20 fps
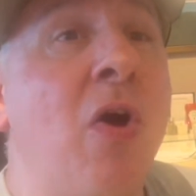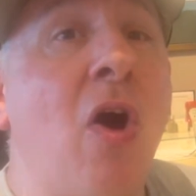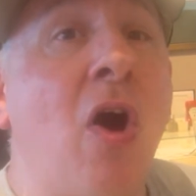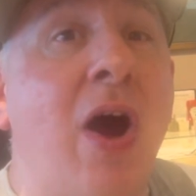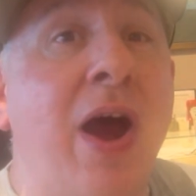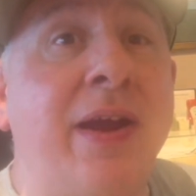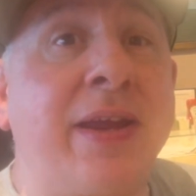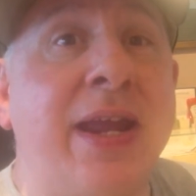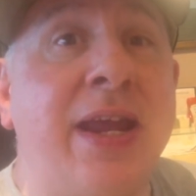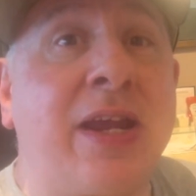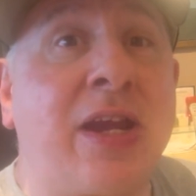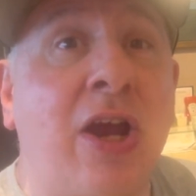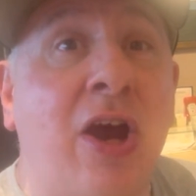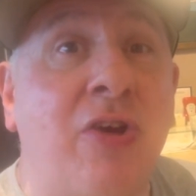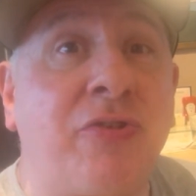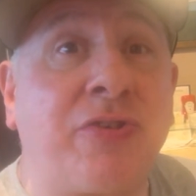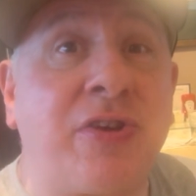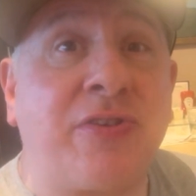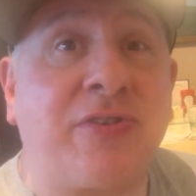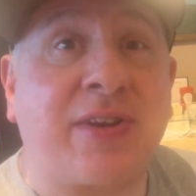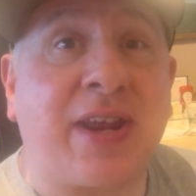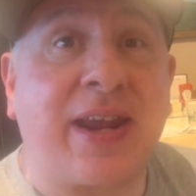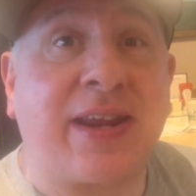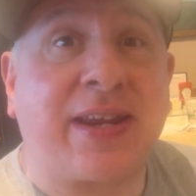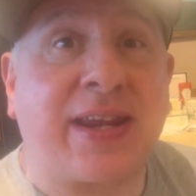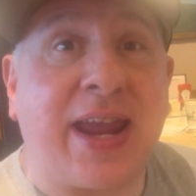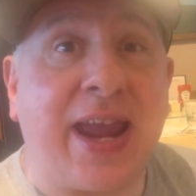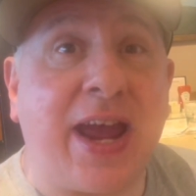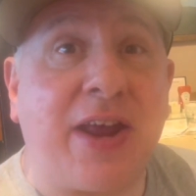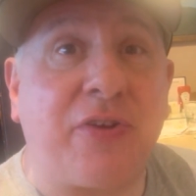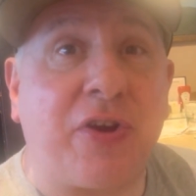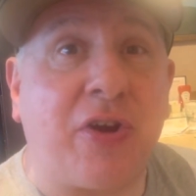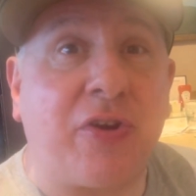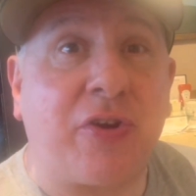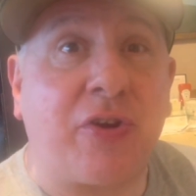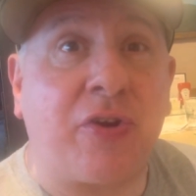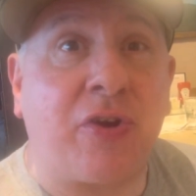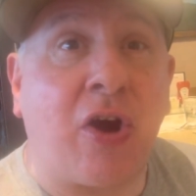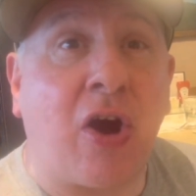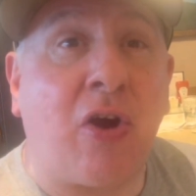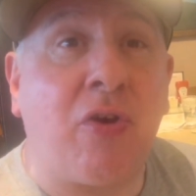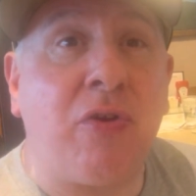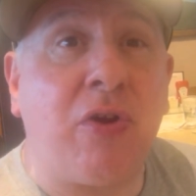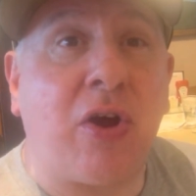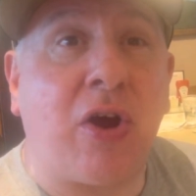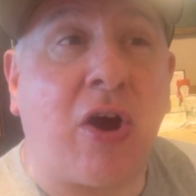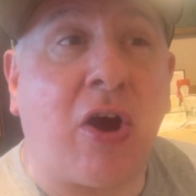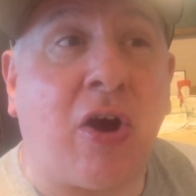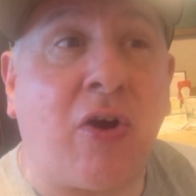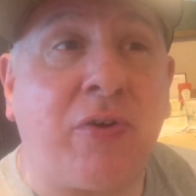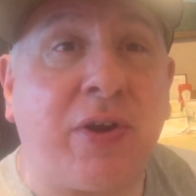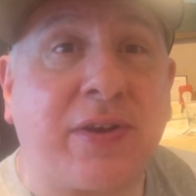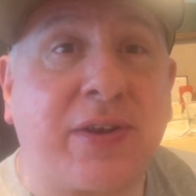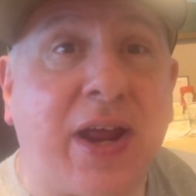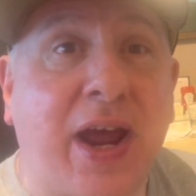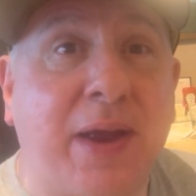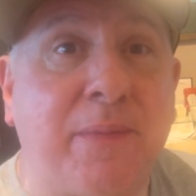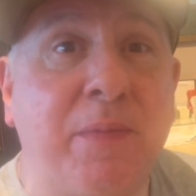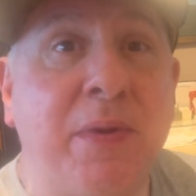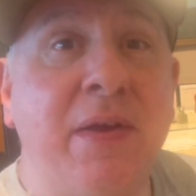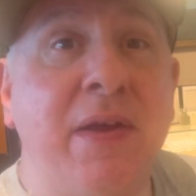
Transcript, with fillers: Hockey coaches get canned all, all, all the time.